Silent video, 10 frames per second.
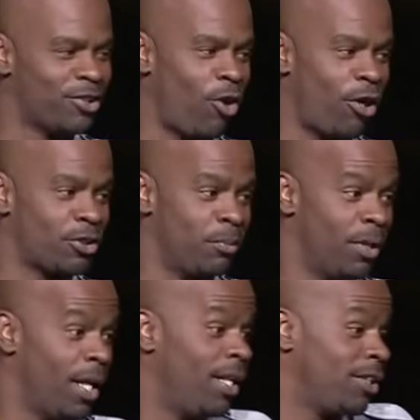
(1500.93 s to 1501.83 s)
It's awesome.
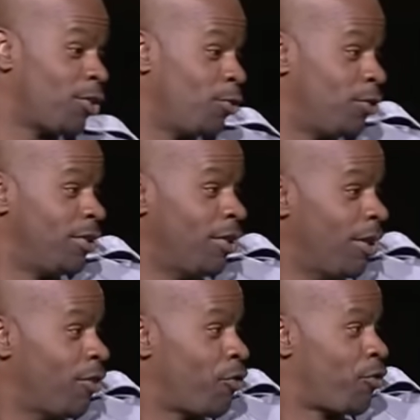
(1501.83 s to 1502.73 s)
Hey, let's go
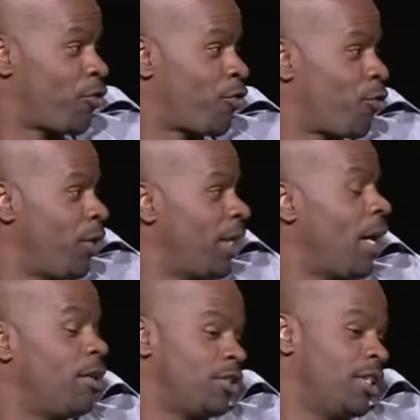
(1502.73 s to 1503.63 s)
uh, three
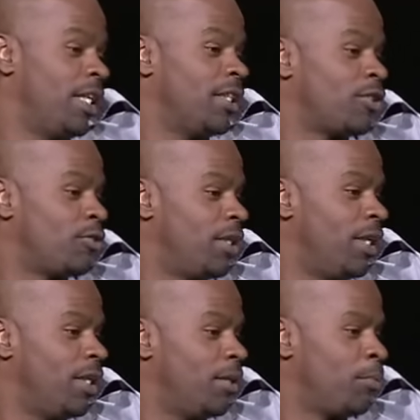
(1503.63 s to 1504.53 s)
down to the end. Let's go to the
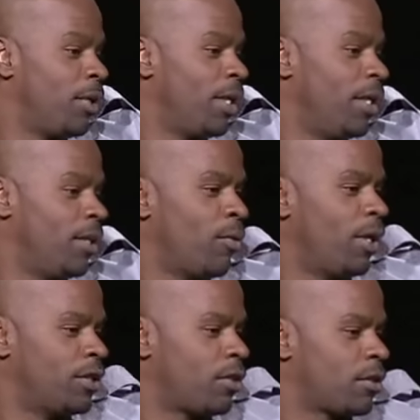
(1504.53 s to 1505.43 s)
end. The pretty in the
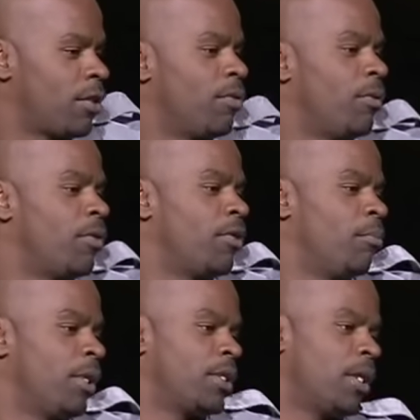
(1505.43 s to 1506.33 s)
white. Let's talk to her real quick
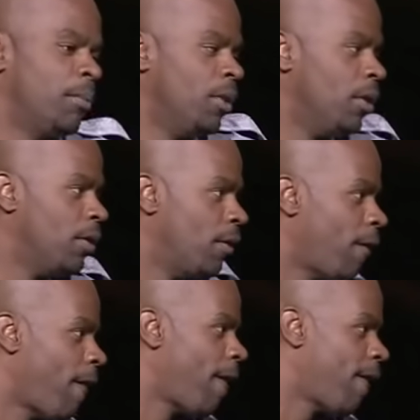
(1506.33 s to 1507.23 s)
on break time.
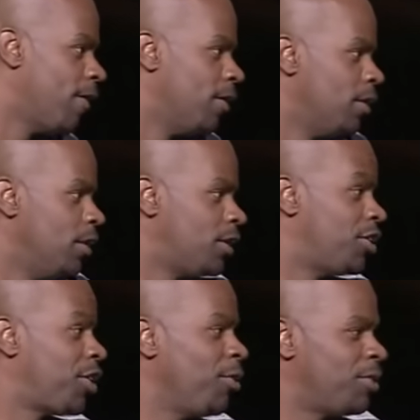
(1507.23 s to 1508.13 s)

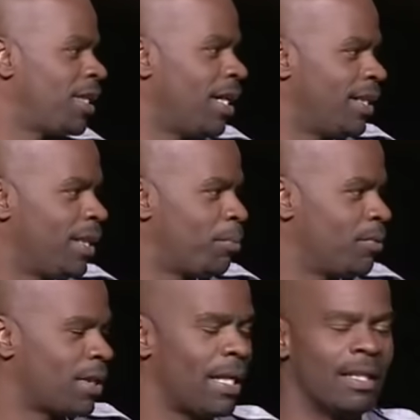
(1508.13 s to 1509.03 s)
She's cute. She got
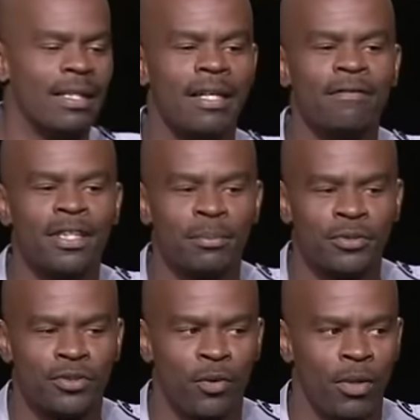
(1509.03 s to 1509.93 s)
dimples. I love
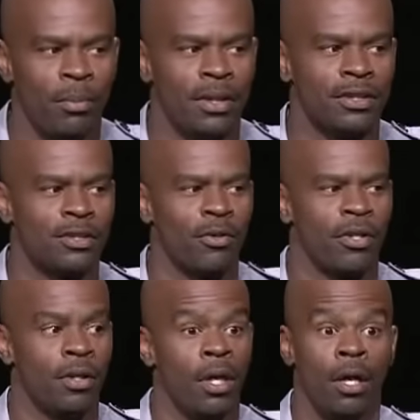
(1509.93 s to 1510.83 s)
dimples on women. It's so
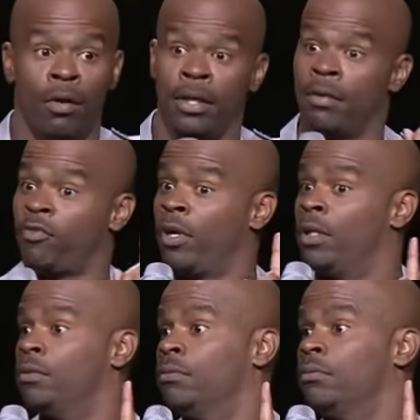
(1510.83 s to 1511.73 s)
cute. Only in the
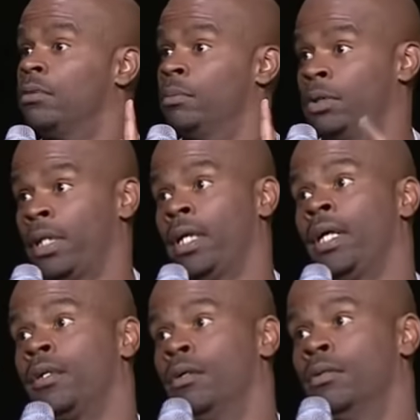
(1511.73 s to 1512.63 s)
front. Let me say
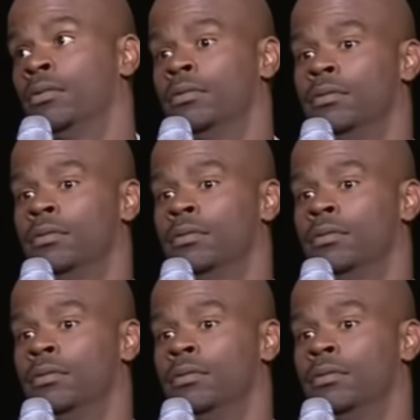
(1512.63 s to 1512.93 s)
that, though.